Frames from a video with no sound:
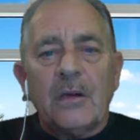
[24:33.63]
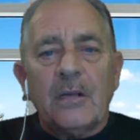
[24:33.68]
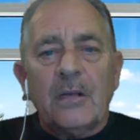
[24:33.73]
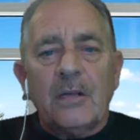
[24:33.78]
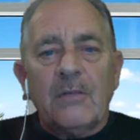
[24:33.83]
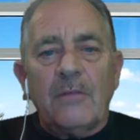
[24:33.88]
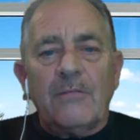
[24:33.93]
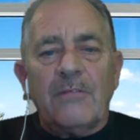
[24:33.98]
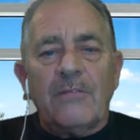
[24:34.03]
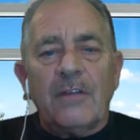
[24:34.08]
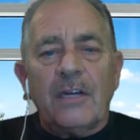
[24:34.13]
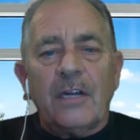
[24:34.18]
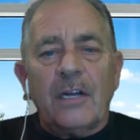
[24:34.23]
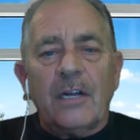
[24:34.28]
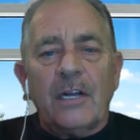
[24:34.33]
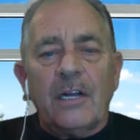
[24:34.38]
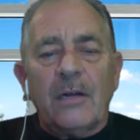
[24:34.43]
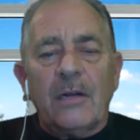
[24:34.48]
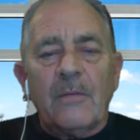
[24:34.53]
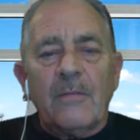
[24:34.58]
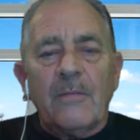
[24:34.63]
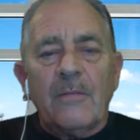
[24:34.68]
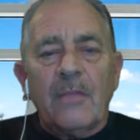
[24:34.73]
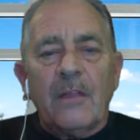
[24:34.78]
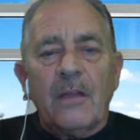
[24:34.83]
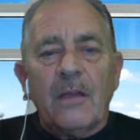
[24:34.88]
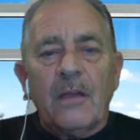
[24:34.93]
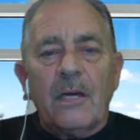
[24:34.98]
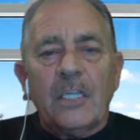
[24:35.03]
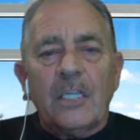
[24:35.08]
infinity
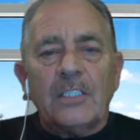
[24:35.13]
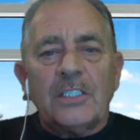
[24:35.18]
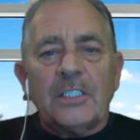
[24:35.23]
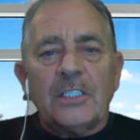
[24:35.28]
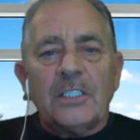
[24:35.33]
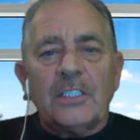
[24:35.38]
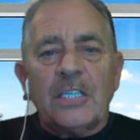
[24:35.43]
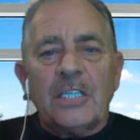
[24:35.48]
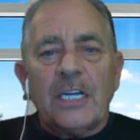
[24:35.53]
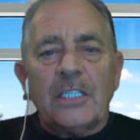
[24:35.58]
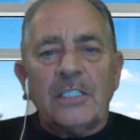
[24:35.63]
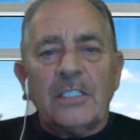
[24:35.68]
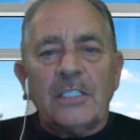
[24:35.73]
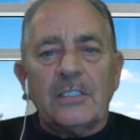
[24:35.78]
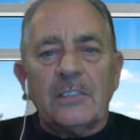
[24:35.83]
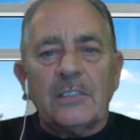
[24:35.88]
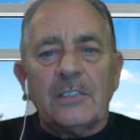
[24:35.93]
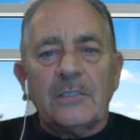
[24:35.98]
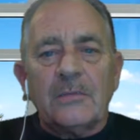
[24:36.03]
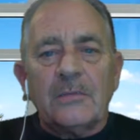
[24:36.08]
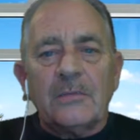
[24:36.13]
on sensations.